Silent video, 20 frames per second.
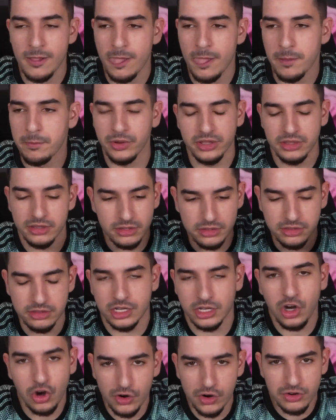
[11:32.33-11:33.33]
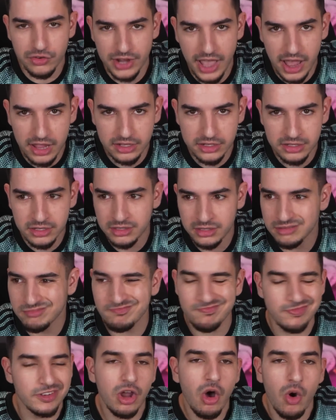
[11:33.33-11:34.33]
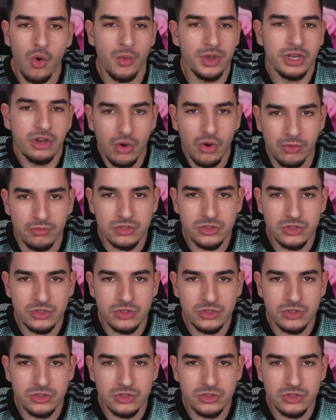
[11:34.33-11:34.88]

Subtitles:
But the current reality, no, we don't.